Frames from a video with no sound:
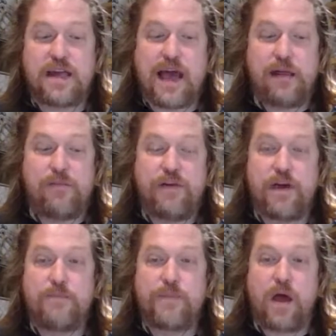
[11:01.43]

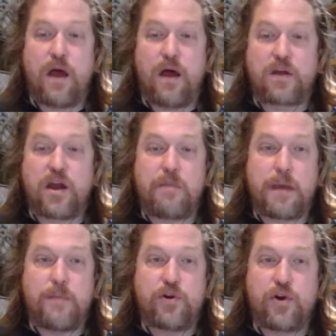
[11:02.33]
Calvert are going to
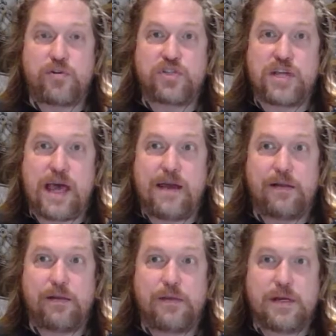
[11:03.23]
be put on
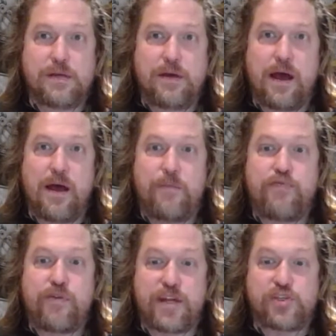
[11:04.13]
sale
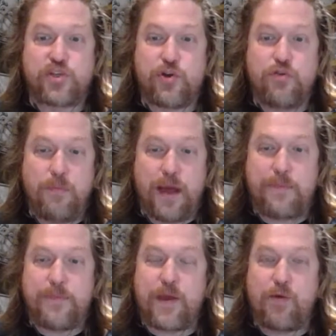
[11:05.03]
pretty soon.
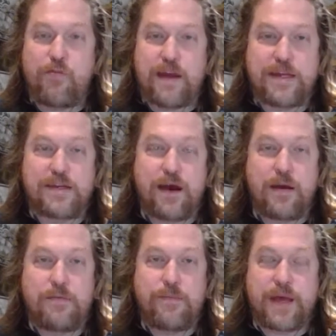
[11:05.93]
Might be already
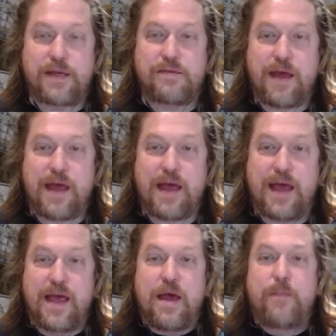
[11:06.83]
done, but
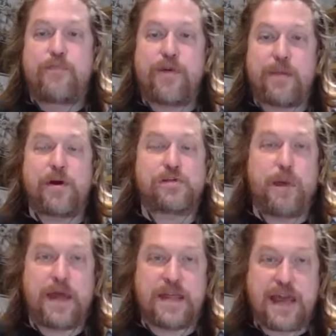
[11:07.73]
pretty
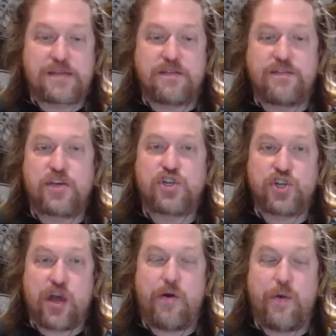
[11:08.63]
much by the end of this
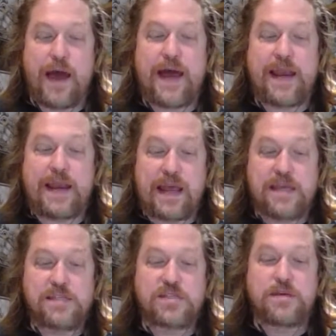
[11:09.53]
show at
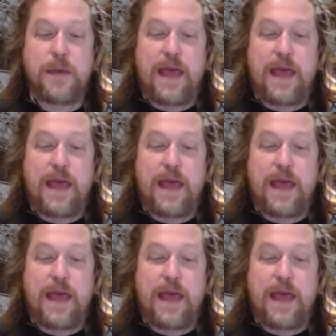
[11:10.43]
least.